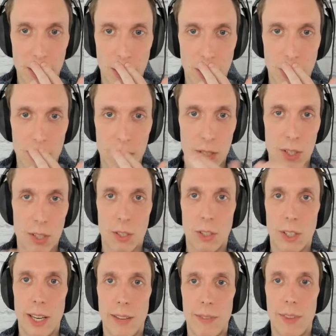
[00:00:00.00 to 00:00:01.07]
So this is just
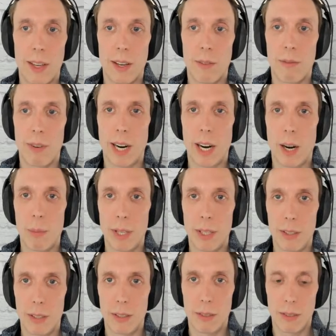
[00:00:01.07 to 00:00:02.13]
looking at the
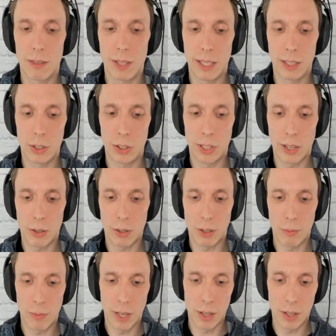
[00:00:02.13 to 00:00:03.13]
environment in general,